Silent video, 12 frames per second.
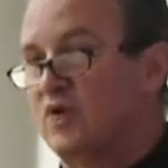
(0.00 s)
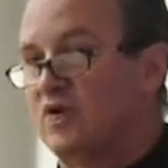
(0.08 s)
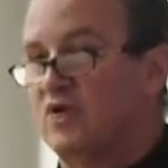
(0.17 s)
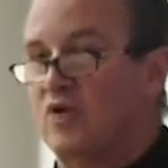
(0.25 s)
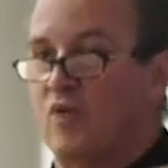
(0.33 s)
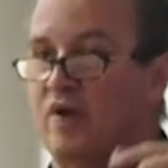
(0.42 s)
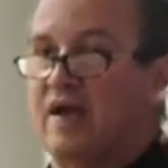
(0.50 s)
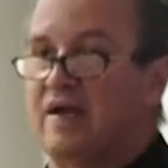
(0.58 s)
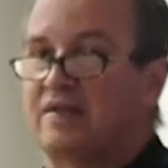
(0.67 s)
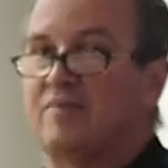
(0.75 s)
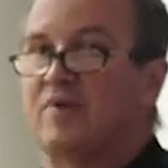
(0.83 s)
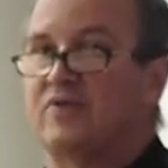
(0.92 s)
wouldn't do it. One
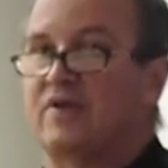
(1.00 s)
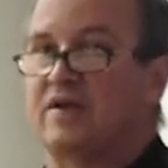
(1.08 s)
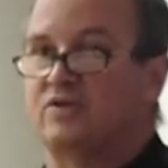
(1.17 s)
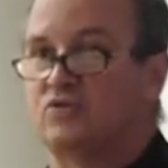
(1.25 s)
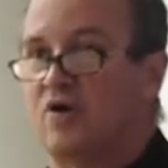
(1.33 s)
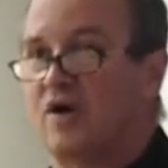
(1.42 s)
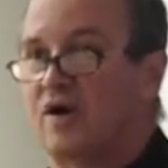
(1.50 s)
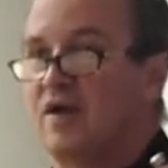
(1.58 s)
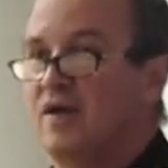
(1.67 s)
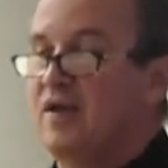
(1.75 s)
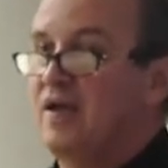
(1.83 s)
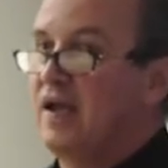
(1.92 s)
night they both got drunk,
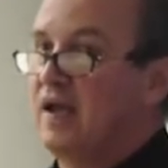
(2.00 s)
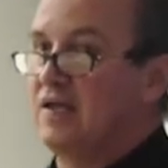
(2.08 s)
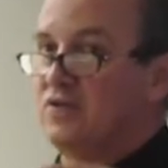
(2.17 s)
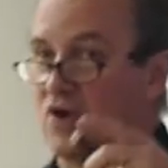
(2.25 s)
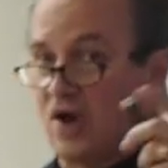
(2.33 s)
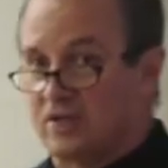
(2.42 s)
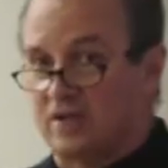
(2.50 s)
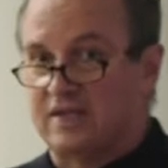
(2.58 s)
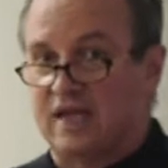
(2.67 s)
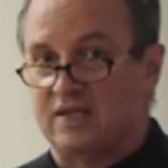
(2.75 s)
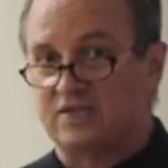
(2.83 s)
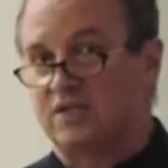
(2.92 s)
and he talked the
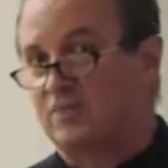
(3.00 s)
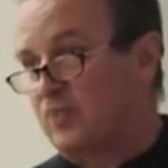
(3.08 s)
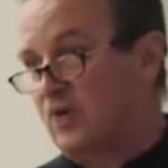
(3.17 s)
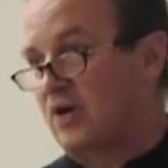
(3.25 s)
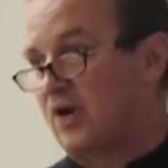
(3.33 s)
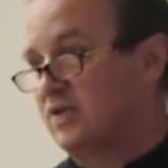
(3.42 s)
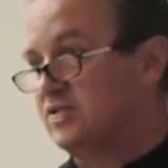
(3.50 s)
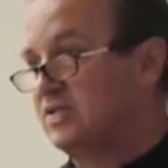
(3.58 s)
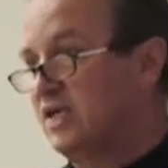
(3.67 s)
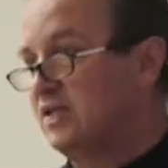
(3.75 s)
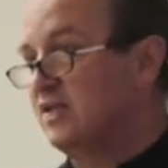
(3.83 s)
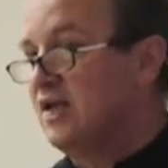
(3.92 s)
dentist into pulling all his
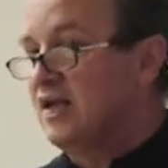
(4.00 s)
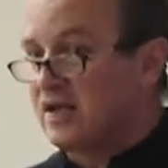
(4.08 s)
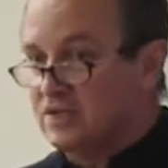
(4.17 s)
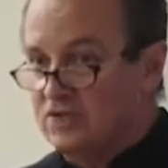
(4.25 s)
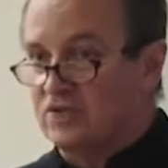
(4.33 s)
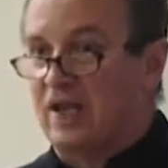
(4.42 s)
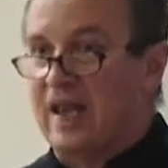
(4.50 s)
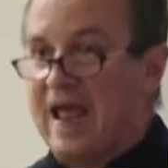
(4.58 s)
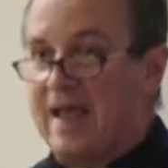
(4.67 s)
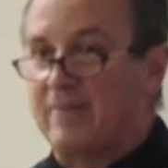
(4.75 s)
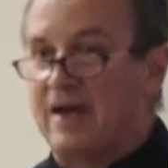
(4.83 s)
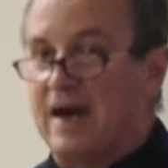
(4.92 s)
teeth. So he was a
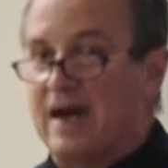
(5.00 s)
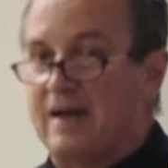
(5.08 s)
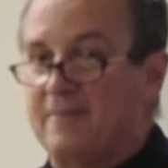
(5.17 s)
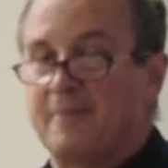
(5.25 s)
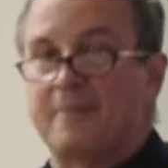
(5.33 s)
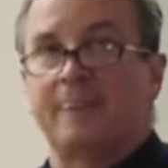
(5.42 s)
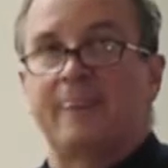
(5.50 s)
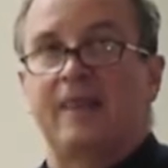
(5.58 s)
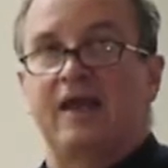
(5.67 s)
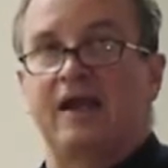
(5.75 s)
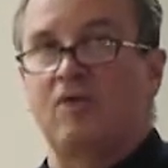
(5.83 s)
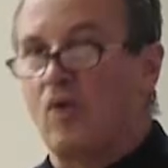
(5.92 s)
lab guy,
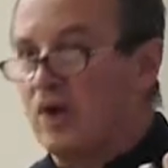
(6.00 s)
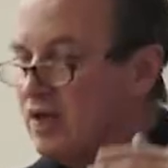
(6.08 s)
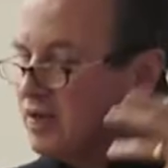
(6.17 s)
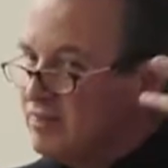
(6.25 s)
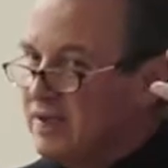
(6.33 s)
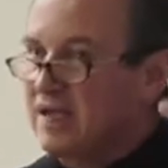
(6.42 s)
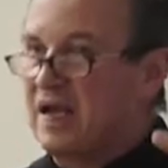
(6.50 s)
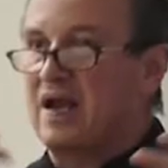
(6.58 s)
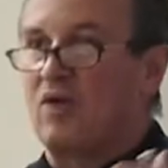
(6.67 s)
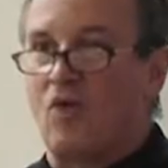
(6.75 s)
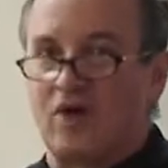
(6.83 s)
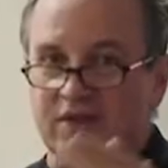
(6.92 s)
and he kind
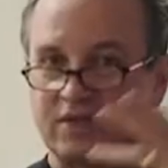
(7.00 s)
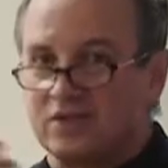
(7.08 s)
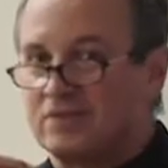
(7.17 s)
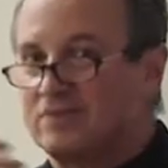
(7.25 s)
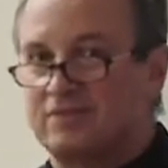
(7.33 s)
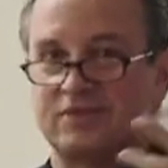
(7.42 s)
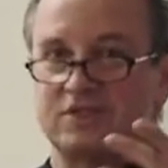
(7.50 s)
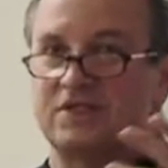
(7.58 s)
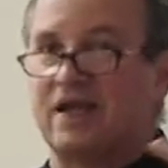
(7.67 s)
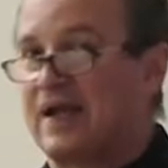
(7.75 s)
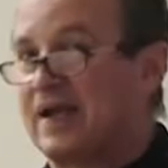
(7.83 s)
of wanted to see, I